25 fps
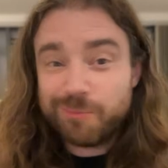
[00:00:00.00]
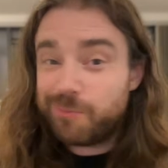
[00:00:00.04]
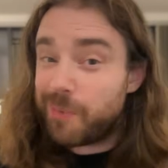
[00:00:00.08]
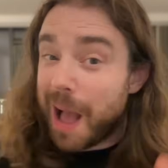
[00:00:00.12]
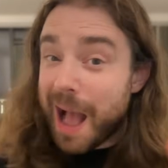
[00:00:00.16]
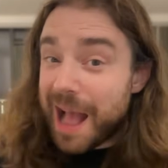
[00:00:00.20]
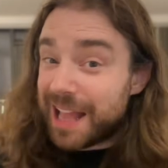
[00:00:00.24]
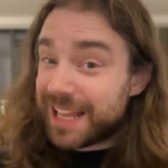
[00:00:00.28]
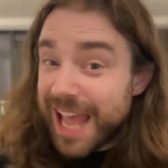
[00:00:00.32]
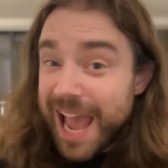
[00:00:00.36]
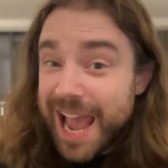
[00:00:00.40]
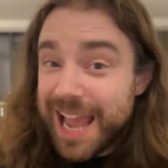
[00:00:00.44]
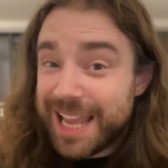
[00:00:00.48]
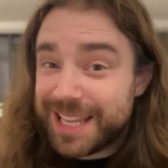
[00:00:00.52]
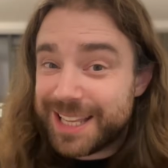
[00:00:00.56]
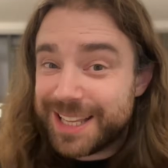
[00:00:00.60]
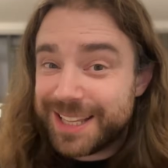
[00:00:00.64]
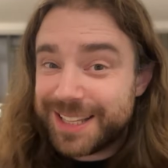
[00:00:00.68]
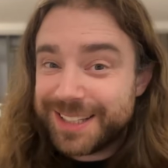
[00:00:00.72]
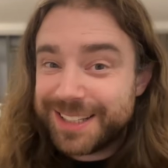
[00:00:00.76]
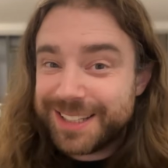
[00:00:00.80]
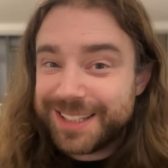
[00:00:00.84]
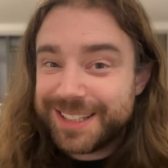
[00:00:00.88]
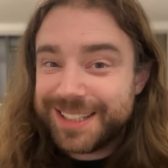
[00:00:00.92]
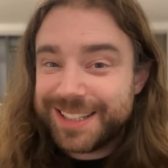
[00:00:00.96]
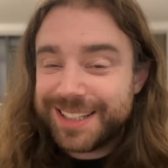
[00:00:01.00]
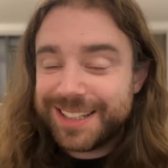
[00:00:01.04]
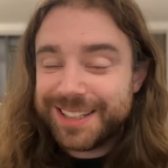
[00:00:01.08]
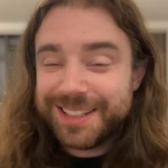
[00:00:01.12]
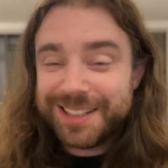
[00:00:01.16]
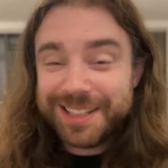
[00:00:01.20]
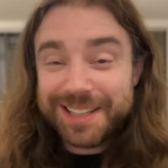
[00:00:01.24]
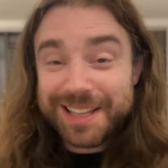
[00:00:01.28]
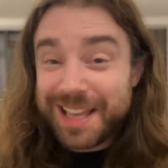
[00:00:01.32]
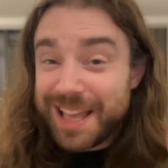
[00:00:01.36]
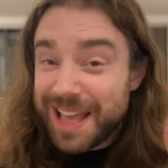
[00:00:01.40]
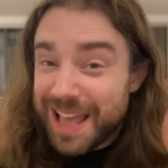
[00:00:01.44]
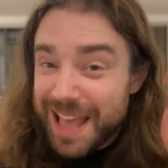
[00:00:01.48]
And hey,
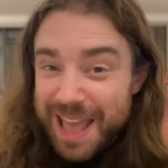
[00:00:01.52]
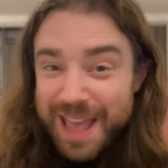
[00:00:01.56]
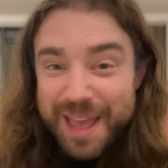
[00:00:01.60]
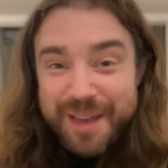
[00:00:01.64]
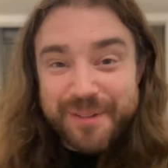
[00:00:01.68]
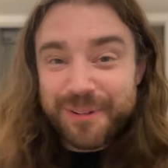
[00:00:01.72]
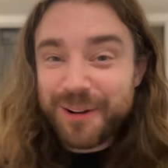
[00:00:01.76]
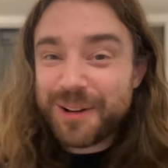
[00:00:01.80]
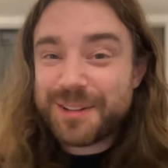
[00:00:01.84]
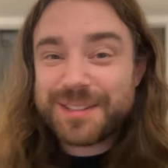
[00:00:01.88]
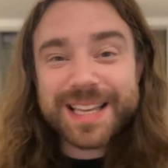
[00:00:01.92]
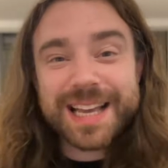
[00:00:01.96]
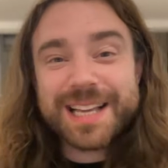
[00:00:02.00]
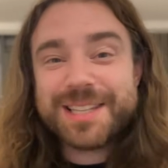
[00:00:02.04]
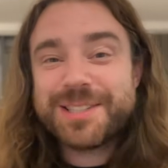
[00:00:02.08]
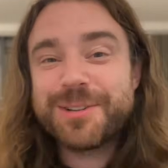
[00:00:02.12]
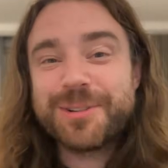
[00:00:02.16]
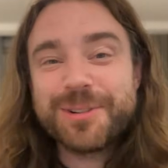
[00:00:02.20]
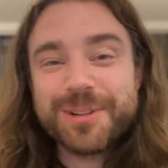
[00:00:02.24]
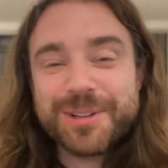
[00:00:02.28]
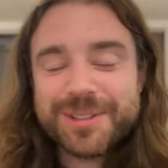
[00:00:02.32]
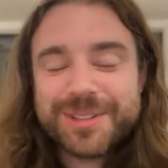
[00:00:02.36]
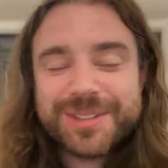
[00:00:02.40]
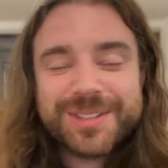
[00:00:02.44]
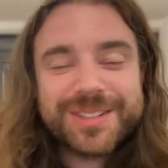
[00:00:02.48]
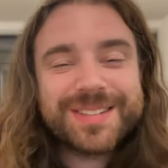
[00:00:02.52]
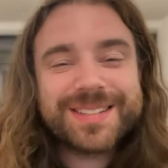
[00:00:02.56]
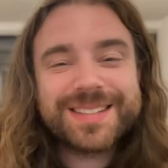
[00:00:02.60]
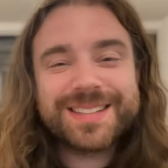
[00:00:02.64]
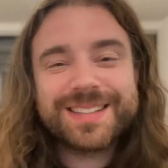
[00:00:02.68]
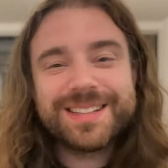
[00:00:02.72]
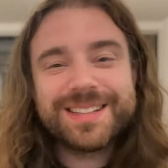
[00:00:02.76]
if Arteta and